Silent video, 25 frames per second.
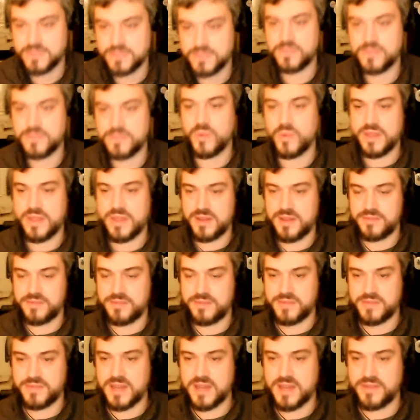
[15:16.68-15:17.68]

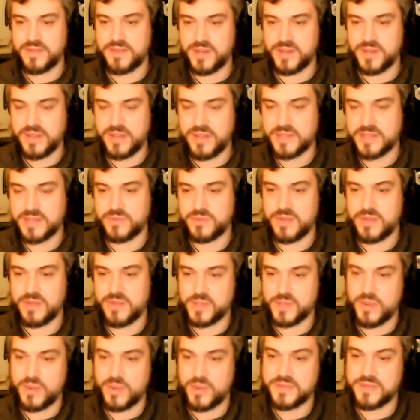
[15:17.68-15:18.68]
within kind of as
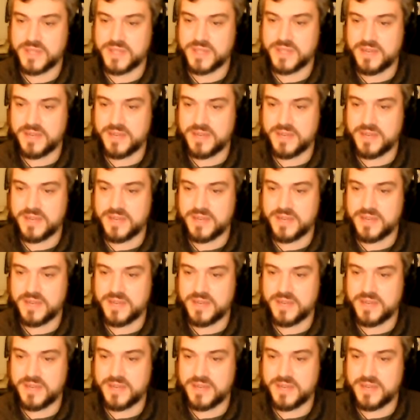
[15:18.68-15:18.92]
a way of